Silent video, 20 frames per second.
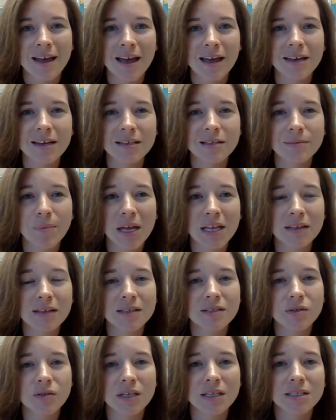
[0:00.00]
And it's mainly
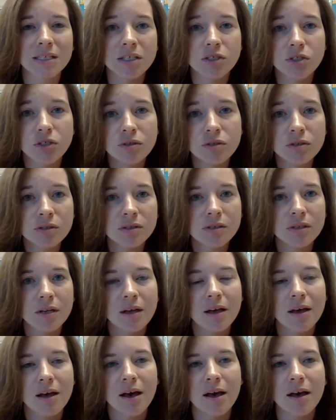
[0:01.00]
so that teachers
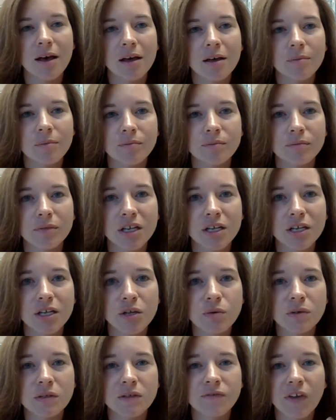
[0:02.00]
can
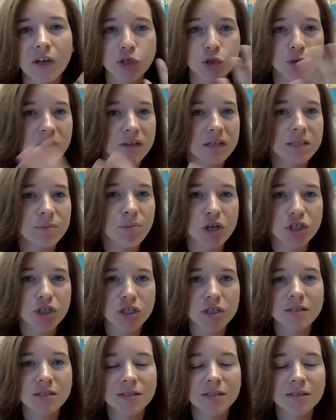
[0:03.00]
use facial
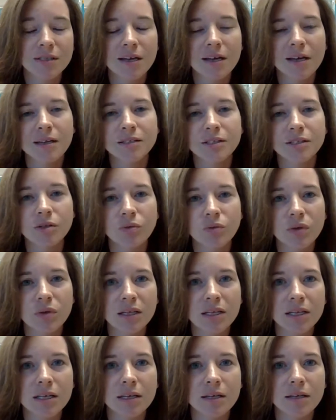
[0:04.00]
expressions to
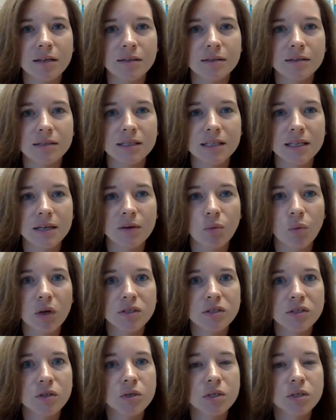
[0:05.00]
really see
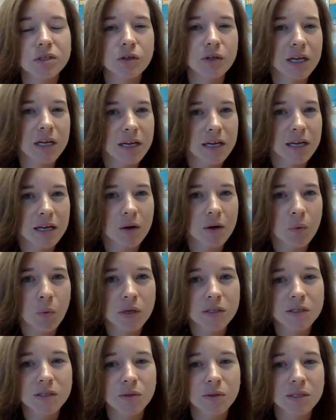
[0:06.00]
what students are getting and
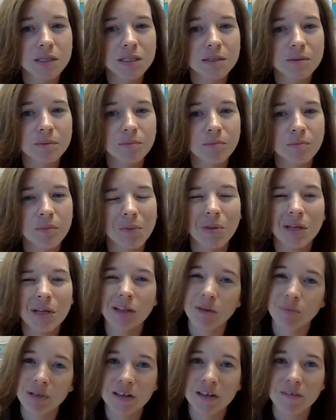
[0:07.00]
what students may be a
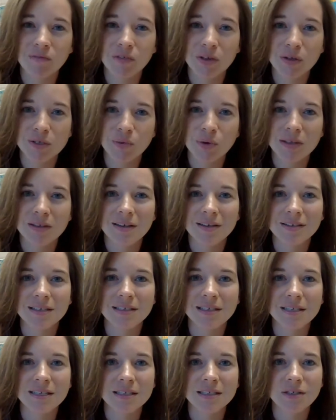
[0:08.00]
little bit confused with, because
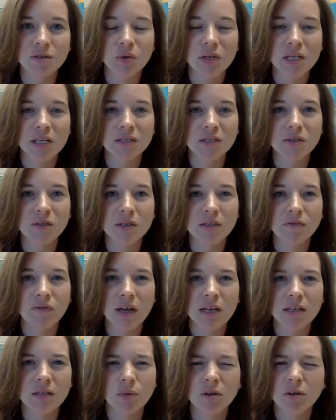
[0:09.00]
it's easy to read a student's
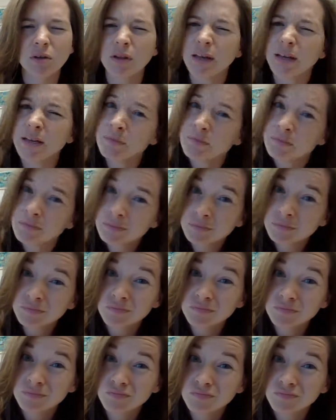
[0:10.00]
face when they're like,
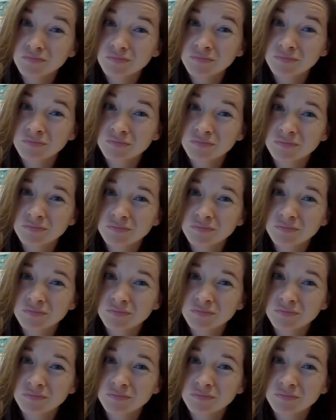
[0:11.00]
what